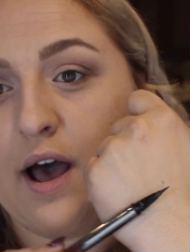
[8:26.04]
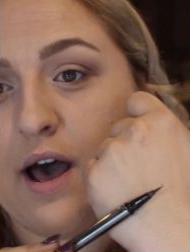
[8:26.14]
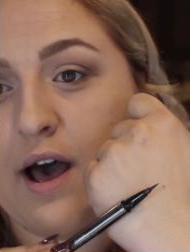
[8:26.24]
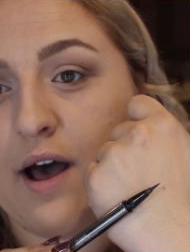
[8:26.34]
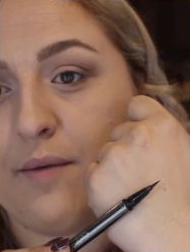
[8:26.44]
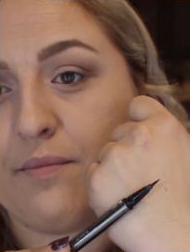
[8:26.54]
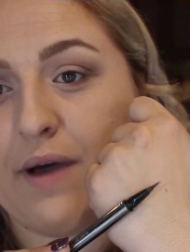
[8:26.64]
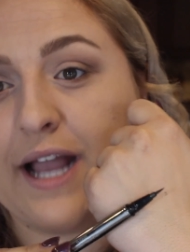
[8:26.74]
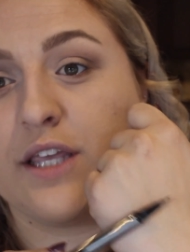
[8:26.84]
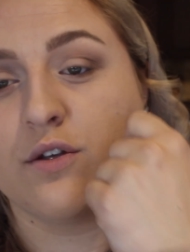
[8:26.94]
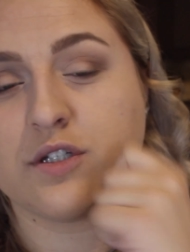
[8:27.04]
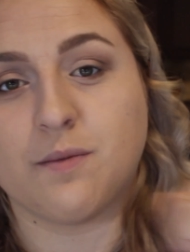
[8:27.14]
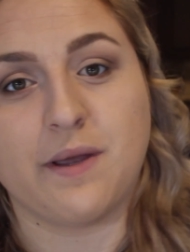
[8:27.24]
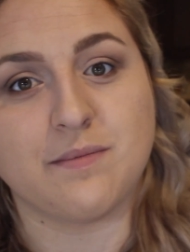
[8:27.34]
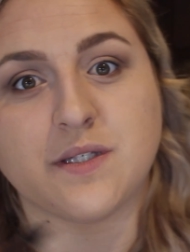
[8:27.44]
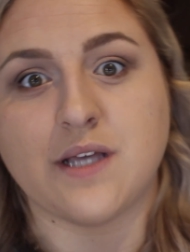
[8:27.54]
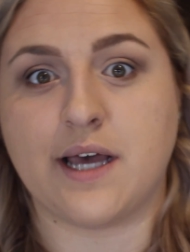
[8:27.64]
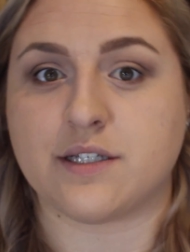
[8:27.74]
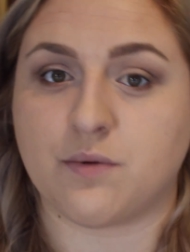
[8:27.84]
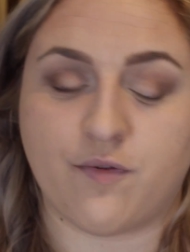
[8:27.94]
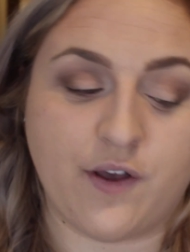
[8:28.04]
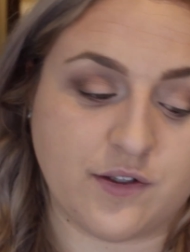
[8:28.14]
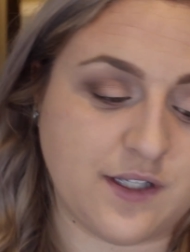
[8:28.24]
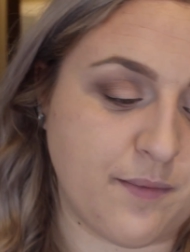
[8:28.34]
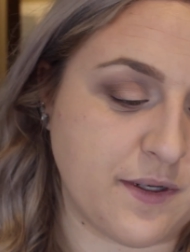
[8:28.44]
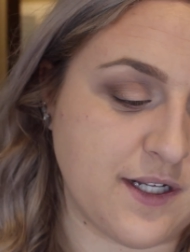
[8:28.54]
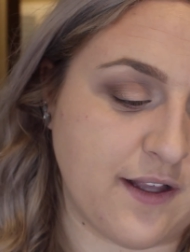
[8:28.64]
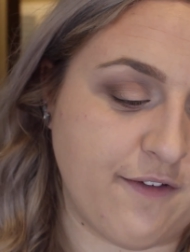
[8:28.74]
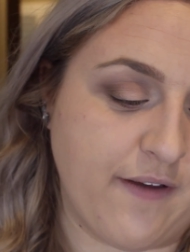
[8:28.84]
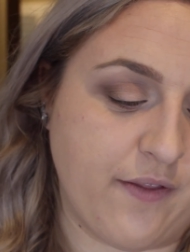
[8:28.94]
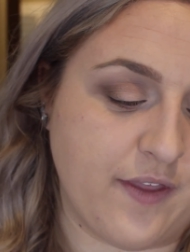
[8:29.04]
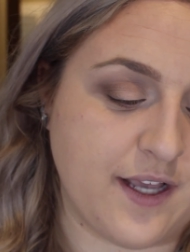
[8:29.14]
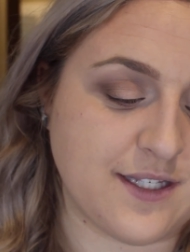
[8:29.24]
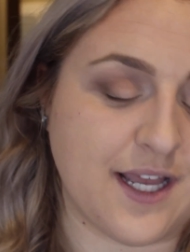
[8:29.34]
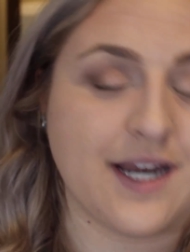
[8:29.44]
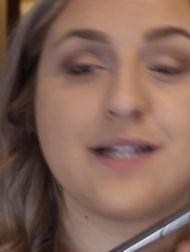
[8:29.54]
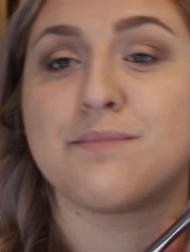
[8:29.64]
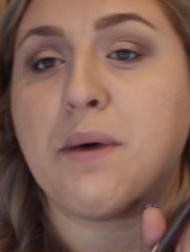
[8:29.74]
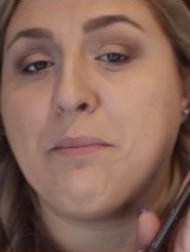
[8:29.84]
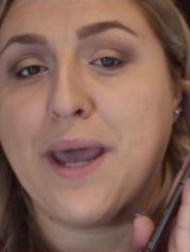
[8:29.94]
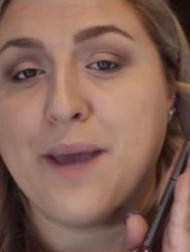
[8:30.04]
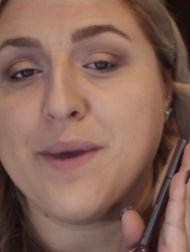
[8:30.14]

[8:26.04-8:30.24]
Um, I used to be obsessed with felt tip until I found this and it is my baby.